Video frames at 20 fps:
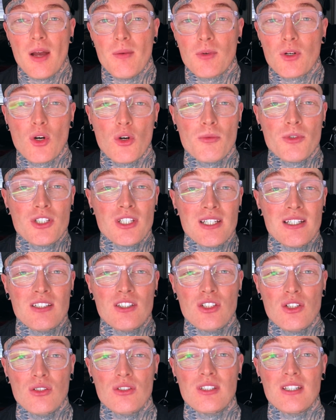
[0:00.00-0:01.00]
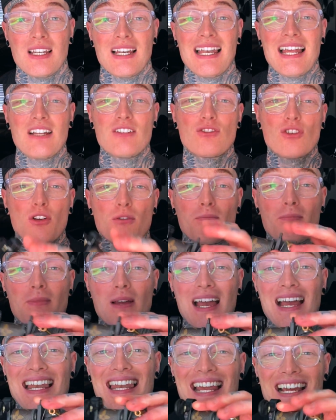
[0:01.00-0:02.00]
Coil machines use an
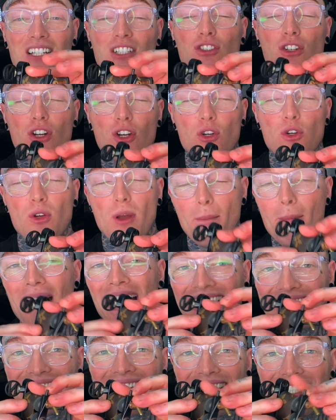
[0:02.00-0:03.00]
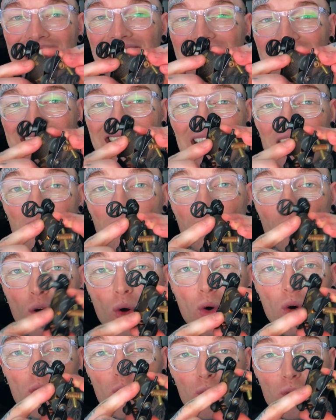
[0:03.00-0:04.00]
electromagnetic set of
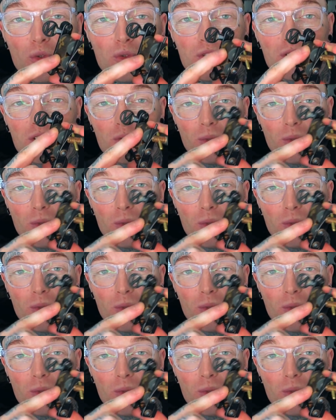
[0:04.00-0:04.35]
coils,